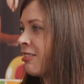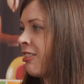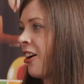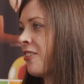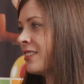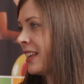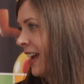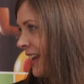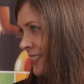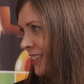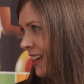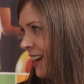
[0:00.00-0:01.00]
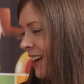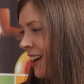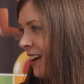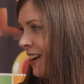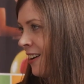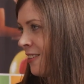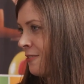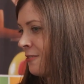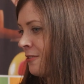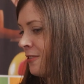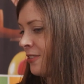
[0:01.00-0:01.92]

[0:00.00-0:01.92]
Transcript: love the idea of